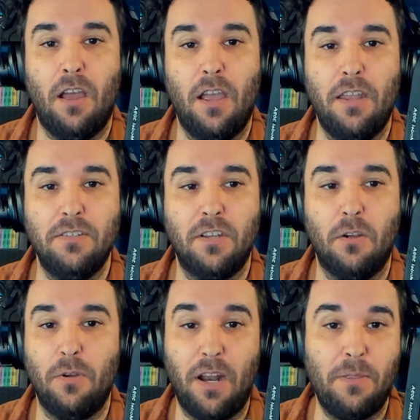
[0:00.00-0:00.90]
And you
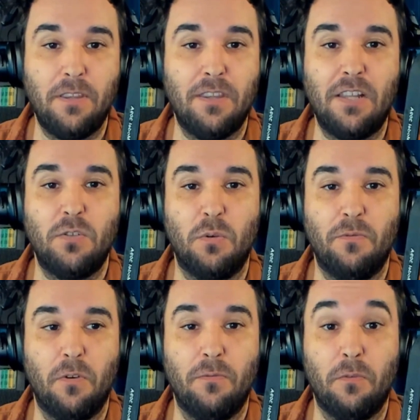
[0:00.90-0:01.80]
know, and I think that that's
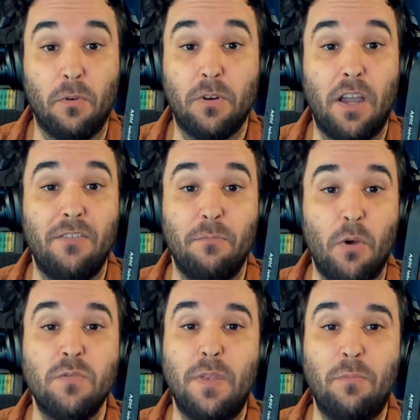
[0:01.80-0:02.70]
true for kind of
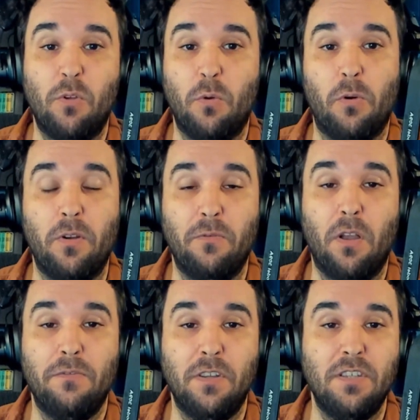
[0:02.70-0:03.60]
most people who are
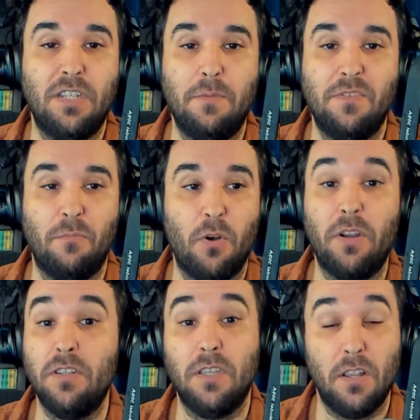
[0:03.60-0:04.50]
involved in these types of
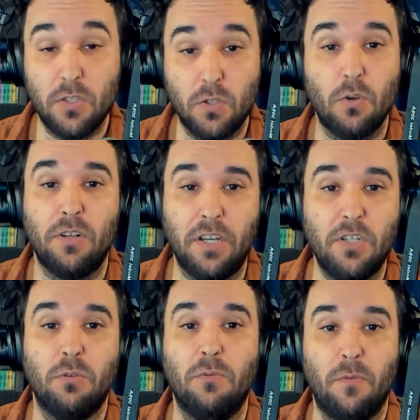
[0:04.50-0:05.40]
markets, and it's
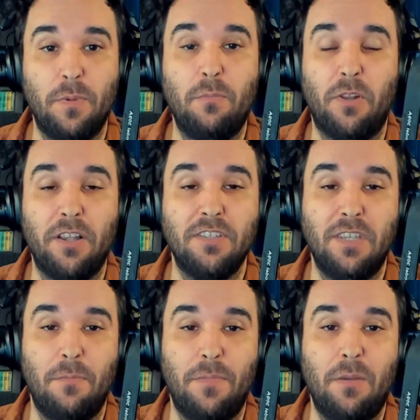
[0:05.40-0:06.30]
certainly true for people like
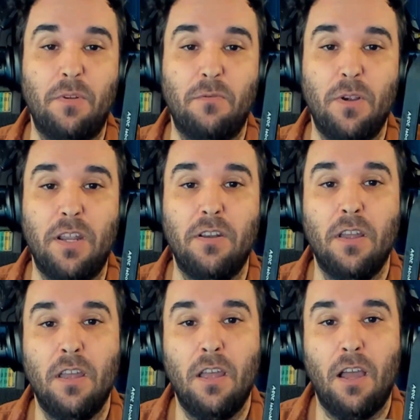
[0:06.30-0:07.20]
Sam Bankman-Fried
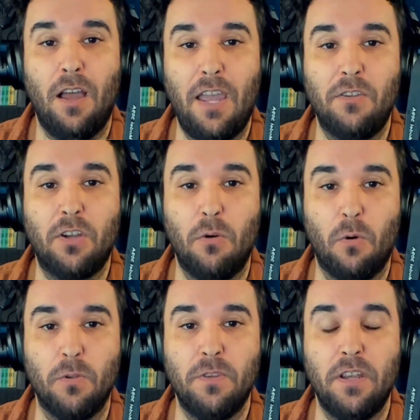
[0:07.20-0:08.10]
and the
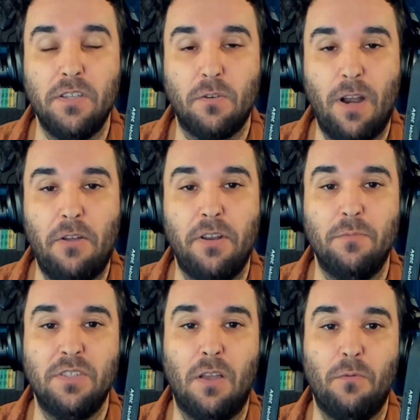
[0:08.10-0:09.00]
cohort that he
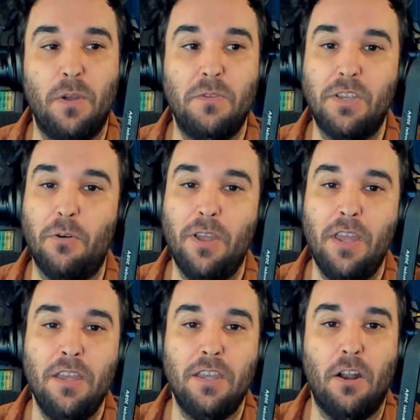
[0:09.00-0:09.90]
surrounded himself with. So
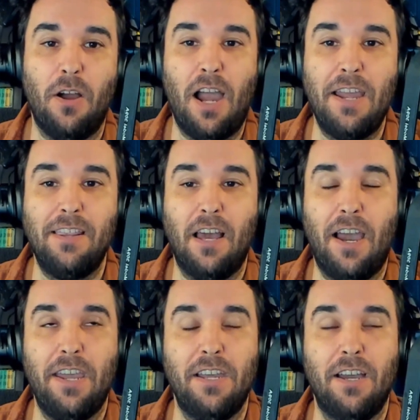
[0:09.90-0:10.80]
you know,
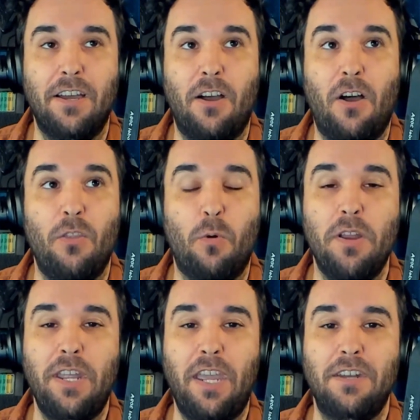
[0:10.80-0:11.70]
I on the
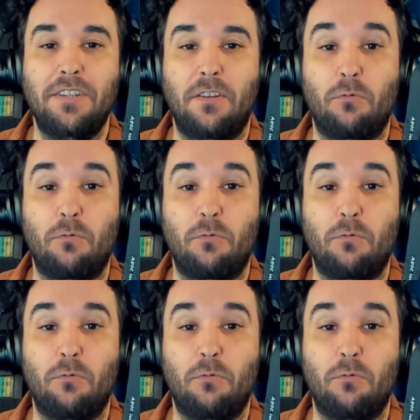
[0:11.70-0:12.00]
one hand